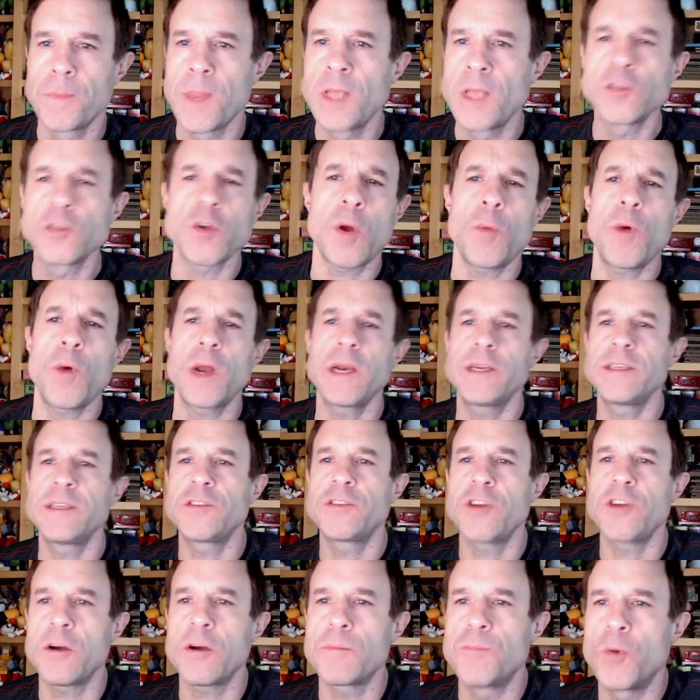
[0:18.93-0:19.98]
So I wanted to
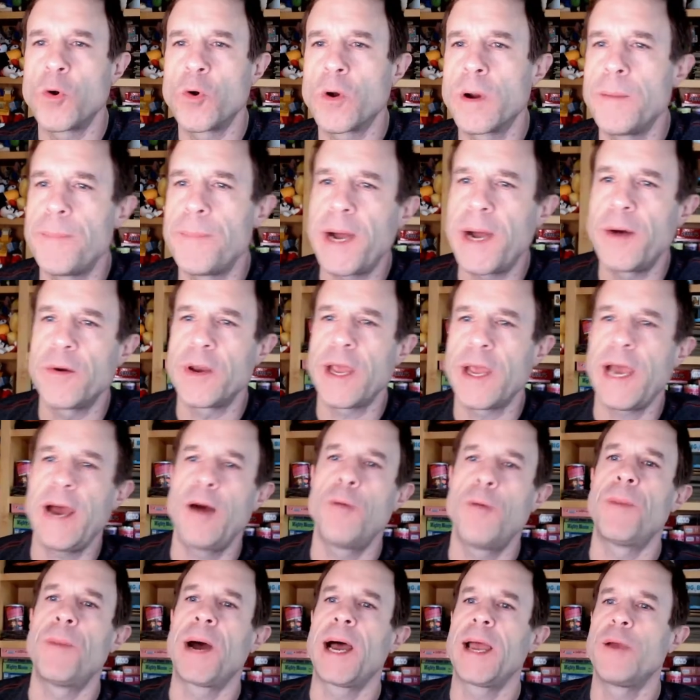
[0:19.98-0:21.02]
talk more about
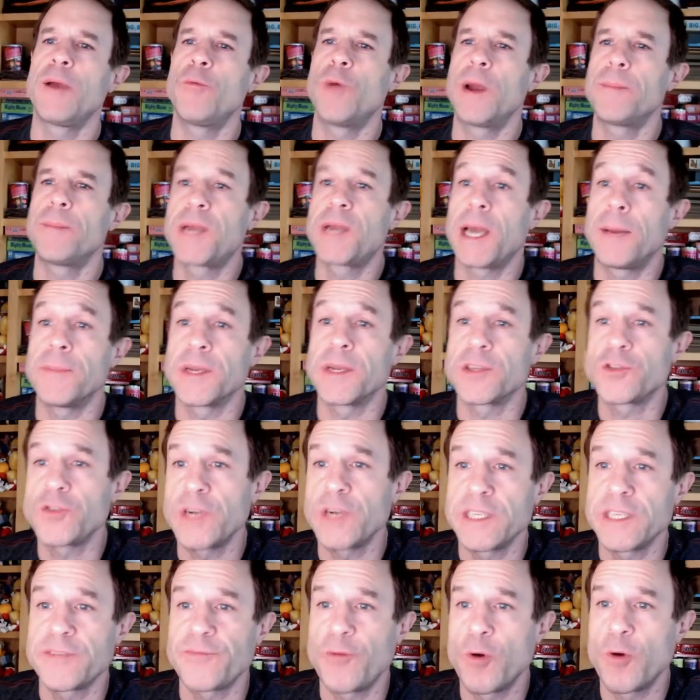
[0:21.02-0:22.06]
how my webcomic
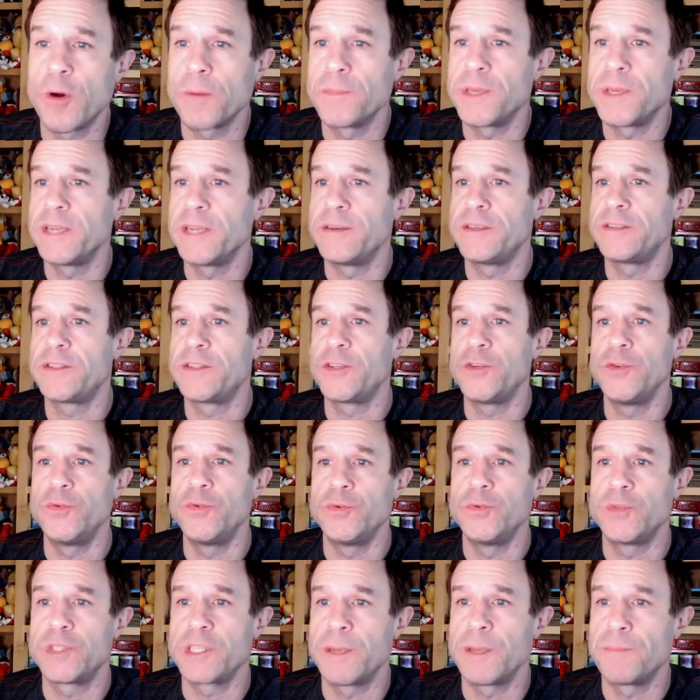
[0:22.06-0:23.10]
transformed
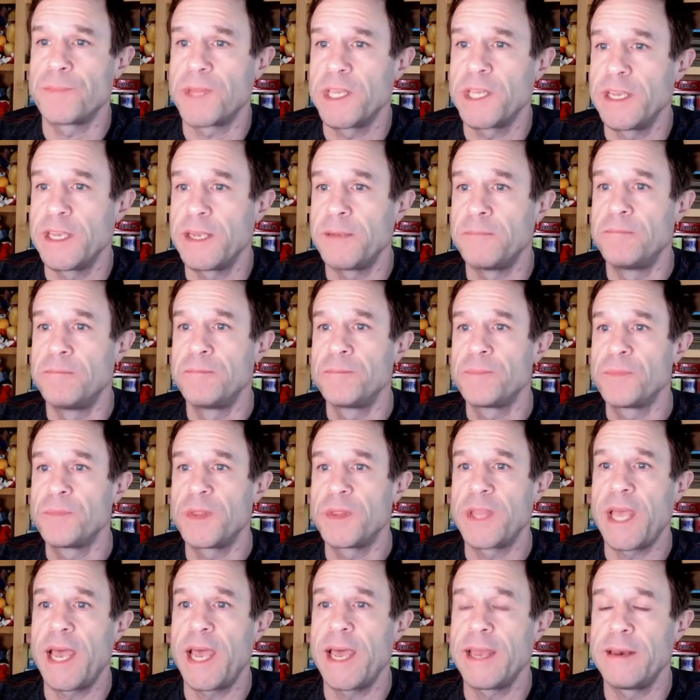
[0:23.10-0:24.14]
into something
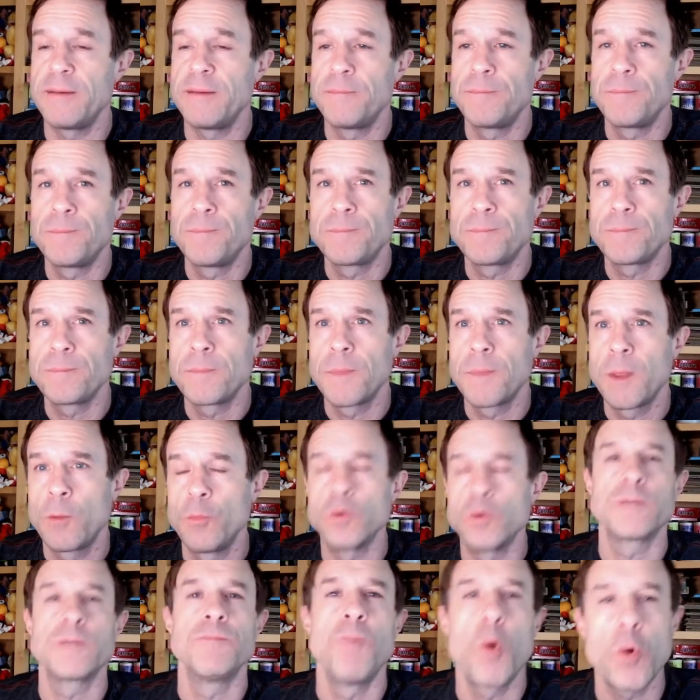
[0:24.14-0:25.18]
that
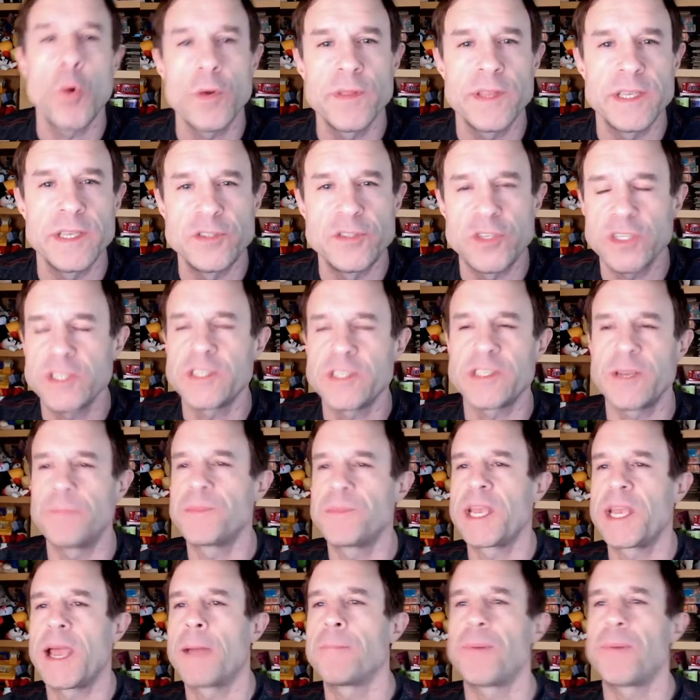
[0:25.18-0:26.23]
was more than just
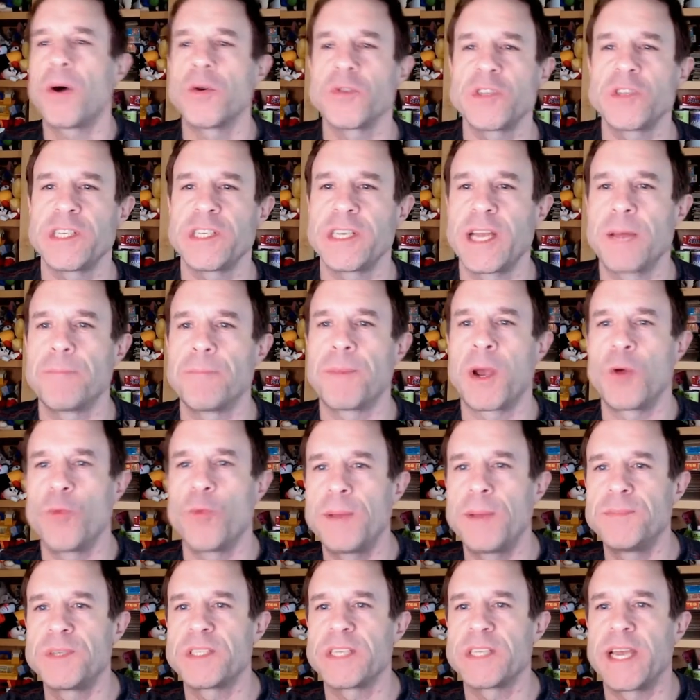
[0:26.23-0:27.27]
something I posted on my
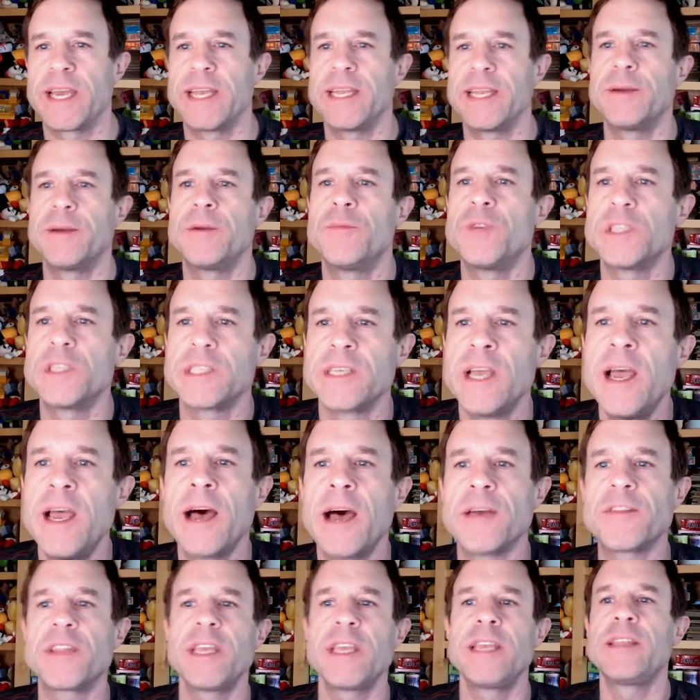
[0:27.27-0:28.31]
website. It was
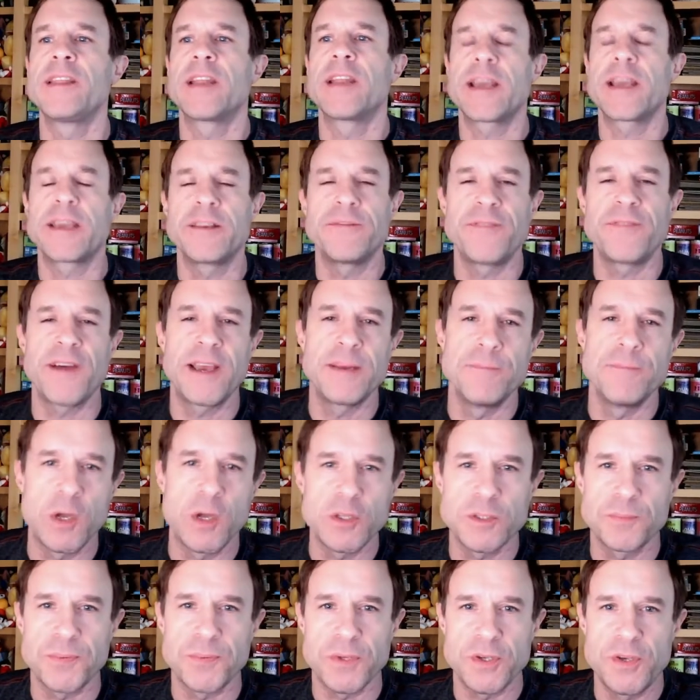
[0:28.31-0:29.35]
a thing that I could find
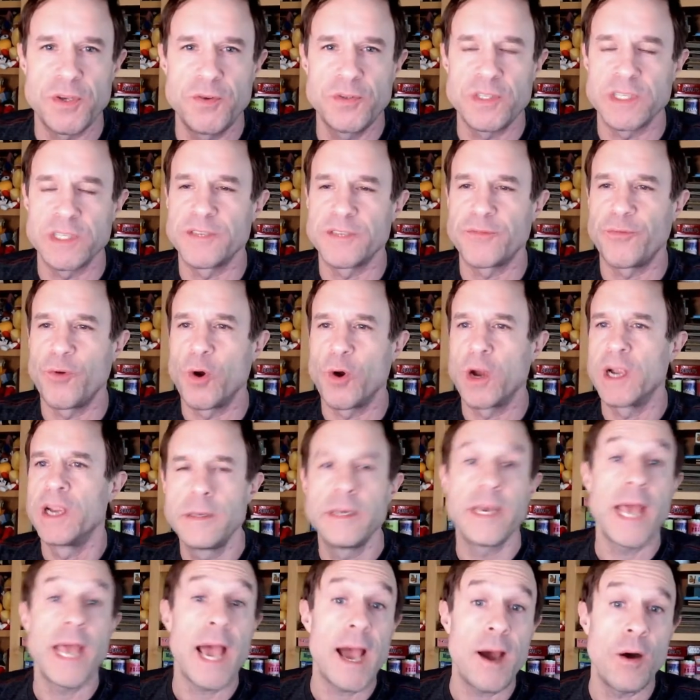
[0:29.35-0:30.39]
multiple uses for.
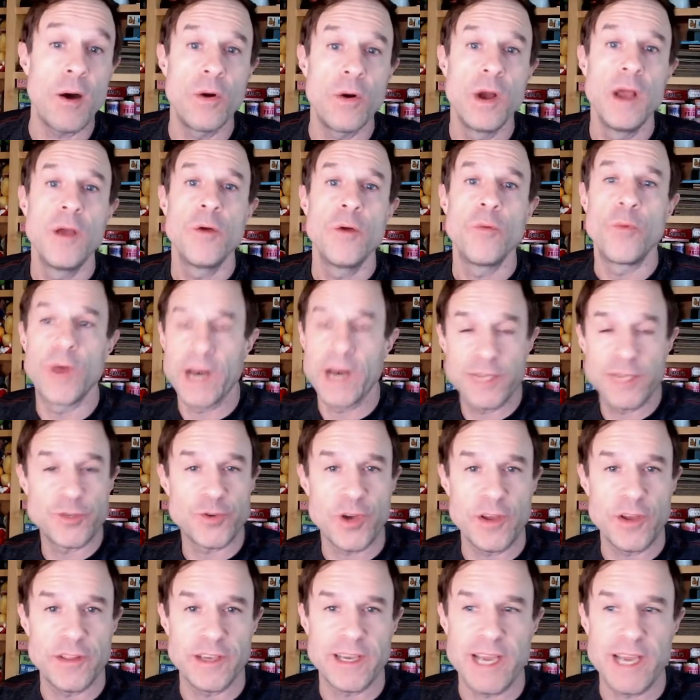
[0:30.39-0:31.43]
Now, when I
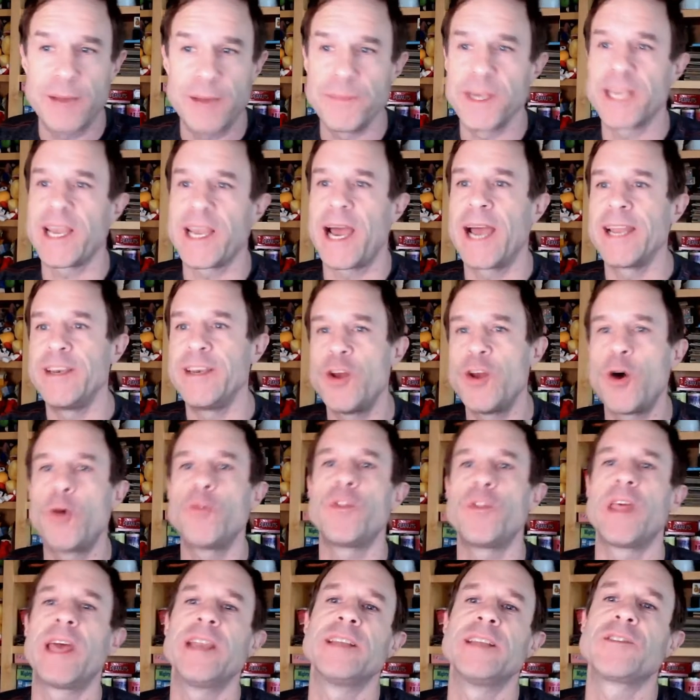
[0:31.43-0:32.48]
draw the comic, I
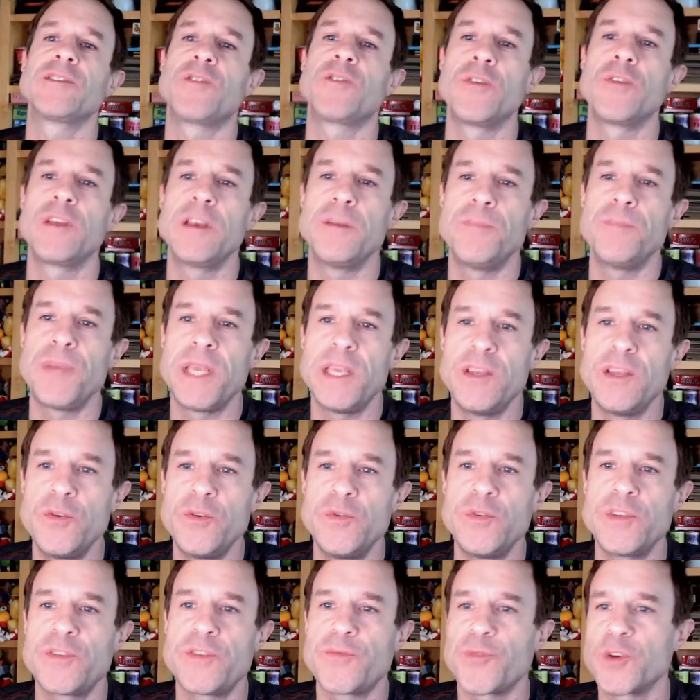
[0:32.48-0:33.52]
know that it's going to be
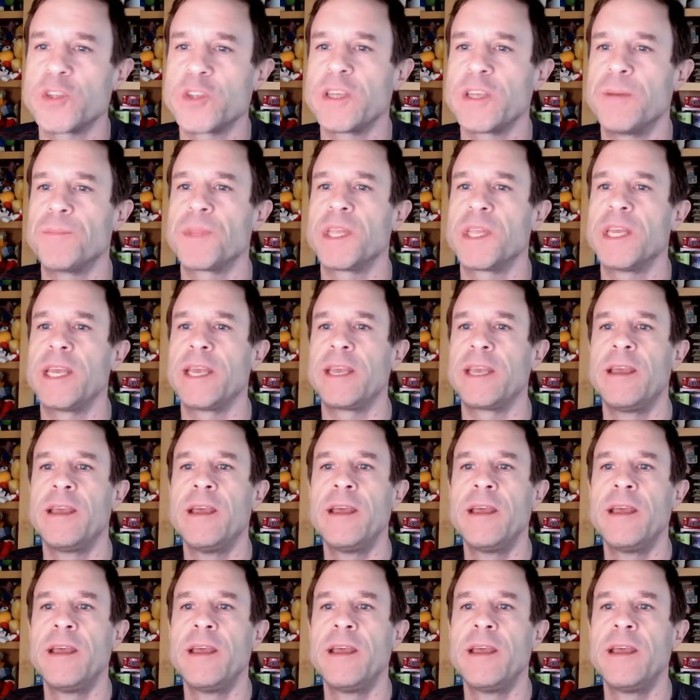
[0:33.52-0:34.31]
used for something